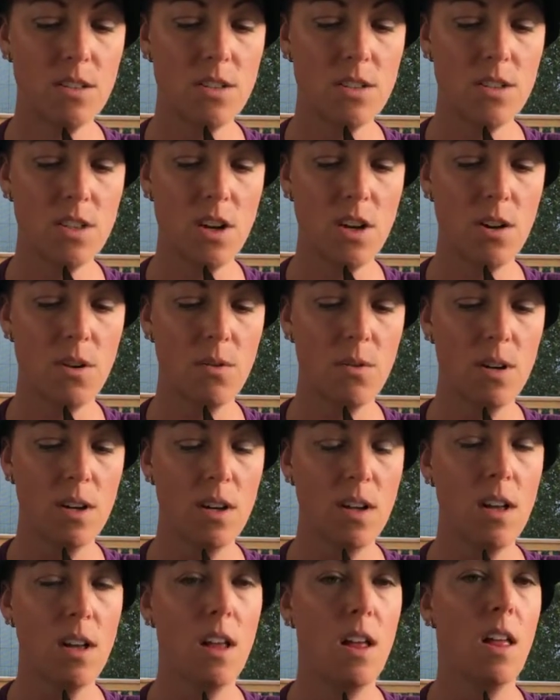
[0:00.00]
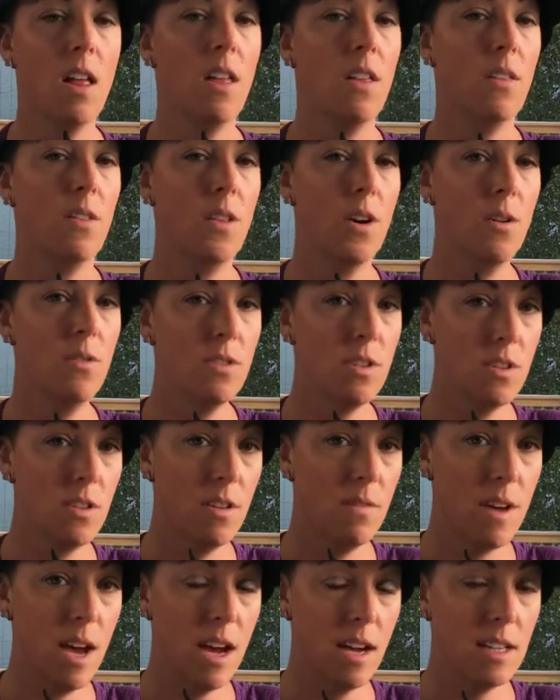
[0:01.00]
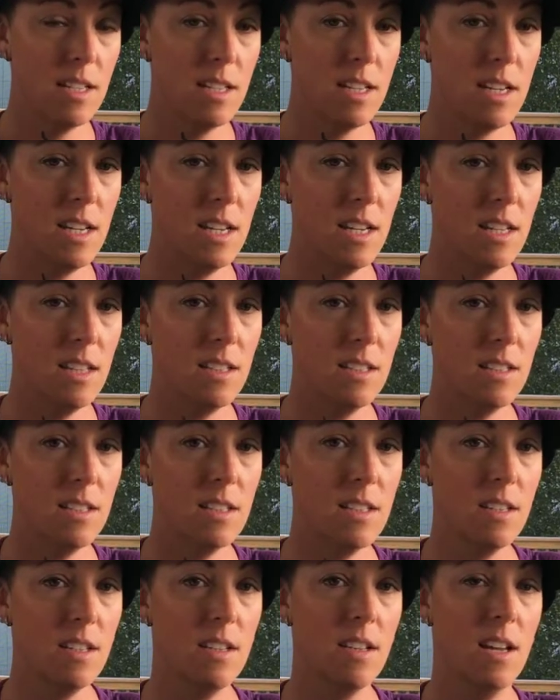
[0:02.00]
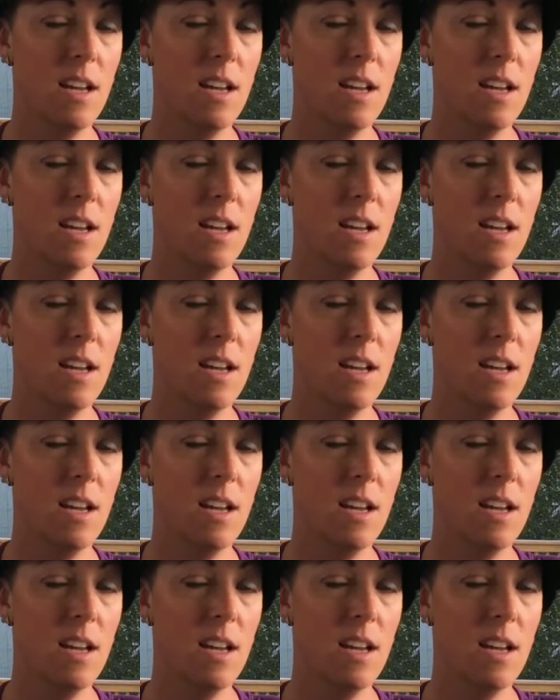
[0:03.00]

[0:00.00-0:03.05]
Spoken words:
So those are the vaccines,